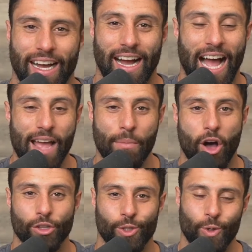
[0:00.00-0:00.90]
I'm
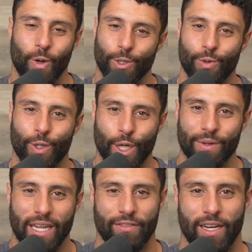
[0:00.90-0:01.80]
also going to agree with
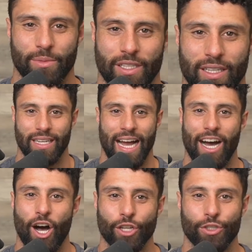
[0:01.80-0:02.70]
Dave Ramsey. I
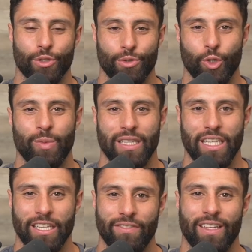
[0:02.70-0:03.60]
also do
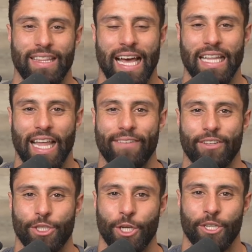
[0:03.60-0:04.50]
believe that life
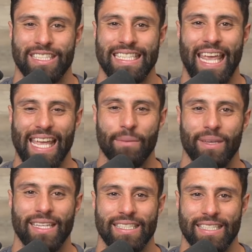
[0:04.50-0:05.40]
insurance can
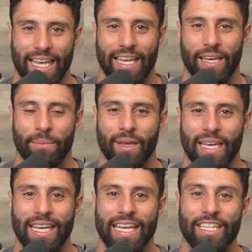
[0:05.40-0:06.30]
be a scam
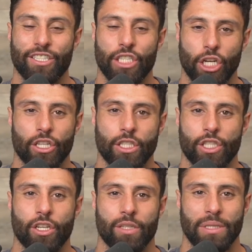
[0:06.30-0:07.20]
in certain
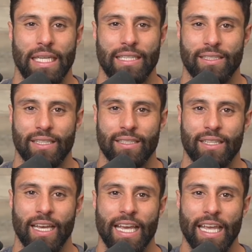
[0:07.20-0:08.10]
circumstances
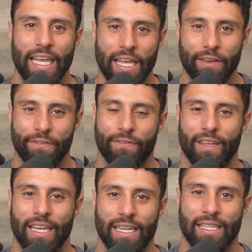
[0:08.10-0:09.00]
if
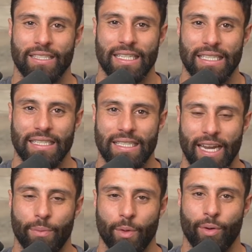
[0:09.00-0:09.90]
it is set
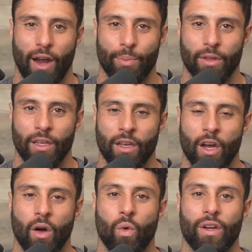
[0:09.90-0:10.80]
up improperly
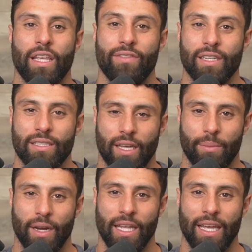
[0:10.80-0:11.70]
or given to
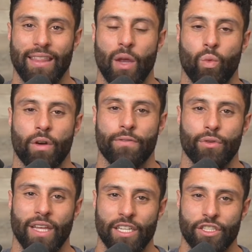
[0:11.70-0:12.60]
somebody and they weren't
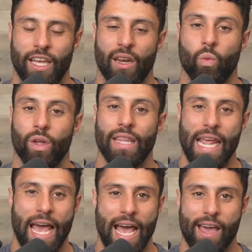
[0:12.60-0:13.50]
fully educated on what they
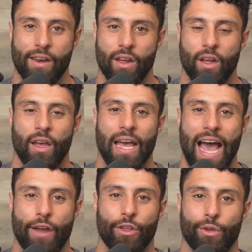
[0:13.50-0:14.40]
had,
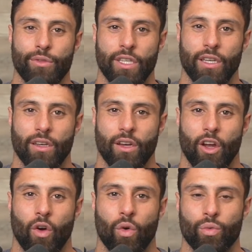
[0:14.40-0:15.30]
how to use it,
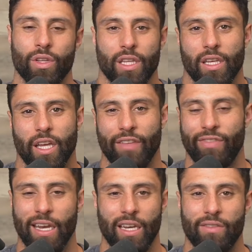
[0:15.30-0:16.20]
or really if
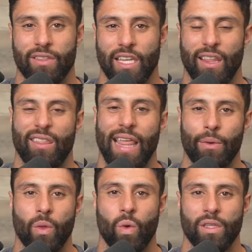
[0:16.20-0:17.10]
they didn't even say that they were
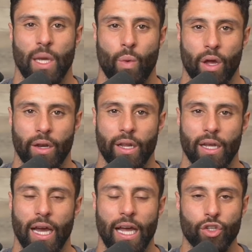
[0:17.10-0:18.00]
the ones that wanted it.
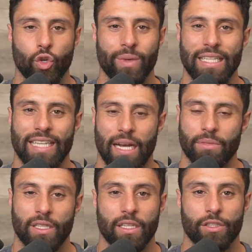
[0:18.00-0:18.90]
Too many times
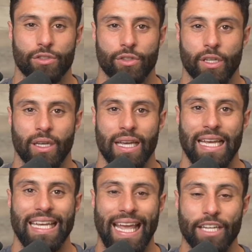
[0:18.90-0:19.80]
in the industry,
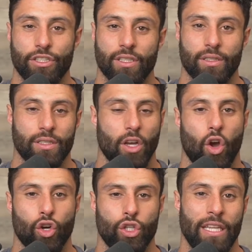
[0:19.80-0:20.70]
agents
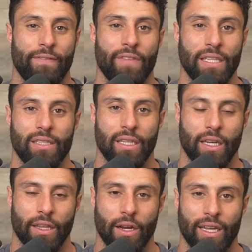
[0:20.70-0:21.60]
are convincing.
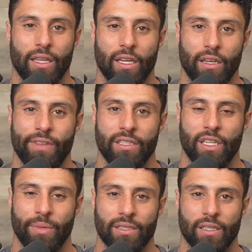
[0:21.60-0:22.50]
They're in the convincing
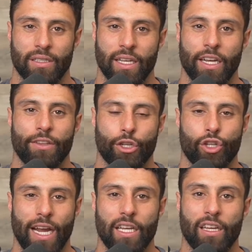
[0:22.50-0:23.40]
business. They're
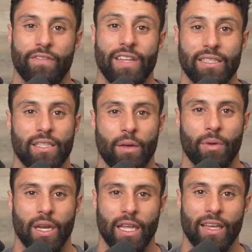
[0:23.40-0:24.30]
trying to convince
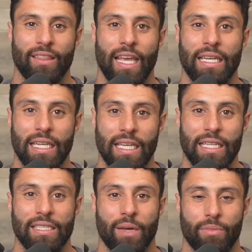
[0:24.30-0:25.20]
somebody that they need
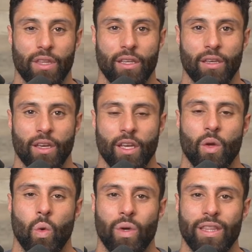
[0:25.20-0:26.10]
something
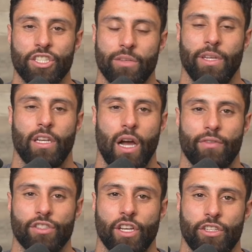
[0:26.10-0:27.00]
when this should be a
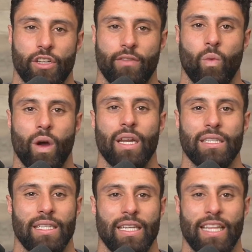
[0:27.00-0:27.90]
conversation of what
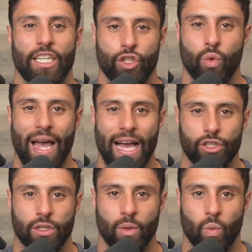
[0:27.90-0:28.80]
is it that you
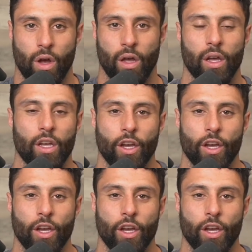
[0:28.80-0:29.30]
actually want.